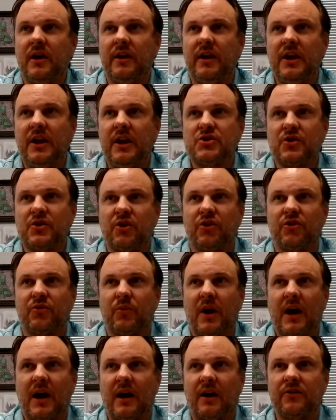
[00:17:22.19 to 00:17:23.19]
And each of
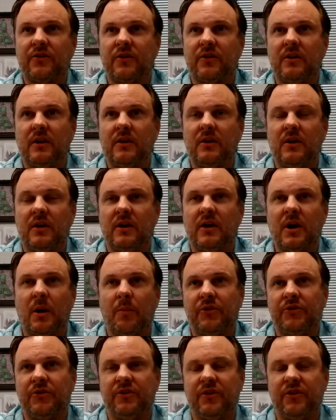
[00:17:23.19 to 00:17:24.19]
those racks
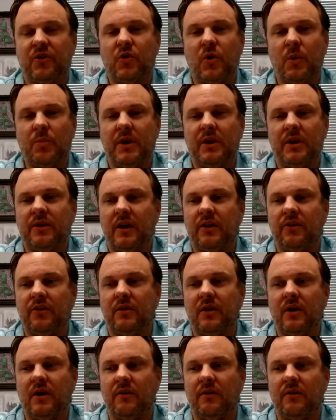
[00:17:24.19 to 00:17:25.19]
encompasses equipment and